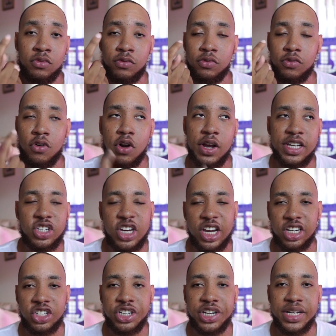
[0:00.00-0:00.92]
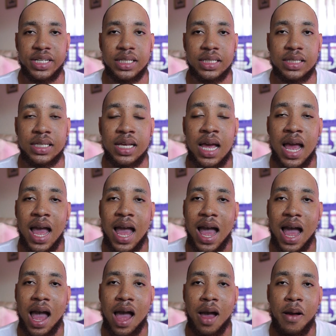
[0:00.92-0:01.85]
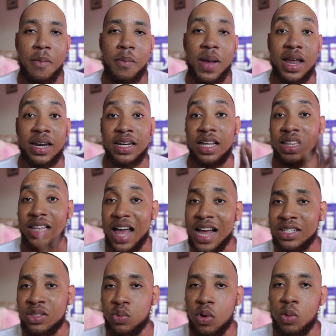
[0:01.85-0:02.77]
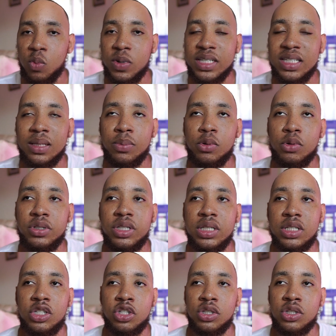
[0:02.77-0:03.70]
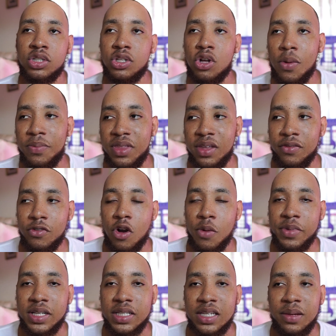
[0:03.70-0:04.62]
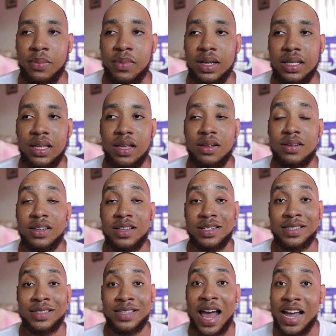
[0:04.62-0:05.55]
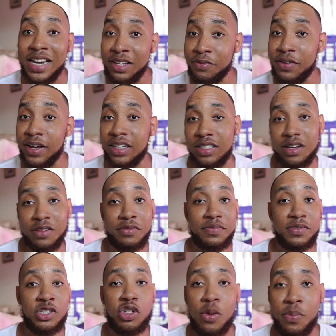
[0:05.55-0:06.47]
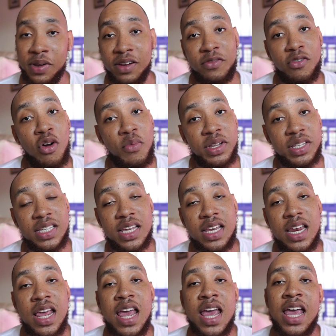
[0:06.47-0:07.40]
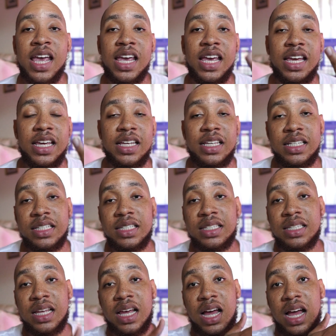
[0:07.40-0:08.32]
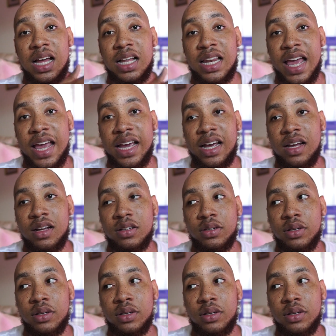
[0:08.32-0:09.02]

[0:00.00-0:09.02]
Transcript: four injections. And the last one was supposed to stop the vomiting, but the side effect of stopping vomiting is like